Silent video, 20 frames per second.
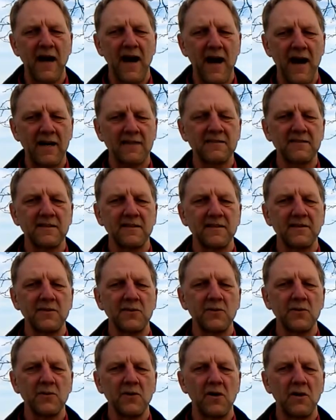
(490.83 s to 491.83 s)
castle
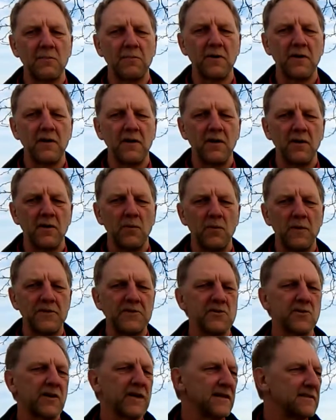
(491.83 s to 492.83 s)
in Europe,
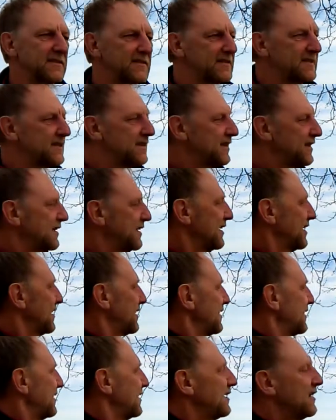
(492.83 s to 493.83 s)
which you can see
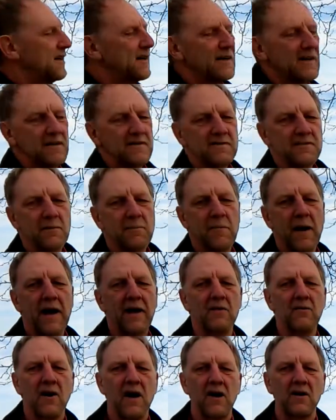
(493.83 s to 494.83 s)
here in the
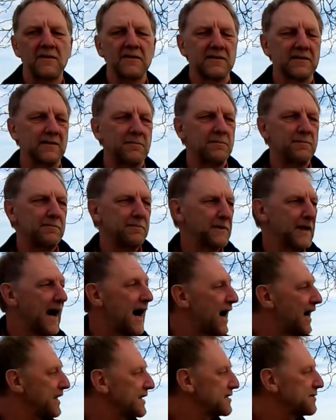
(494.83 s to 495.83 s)
background
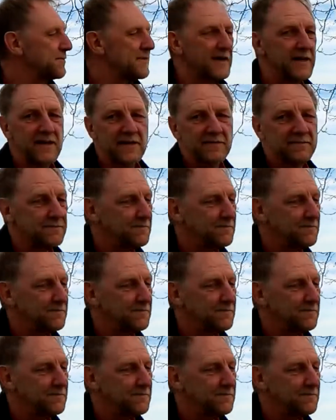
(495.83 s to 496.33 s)
behind me.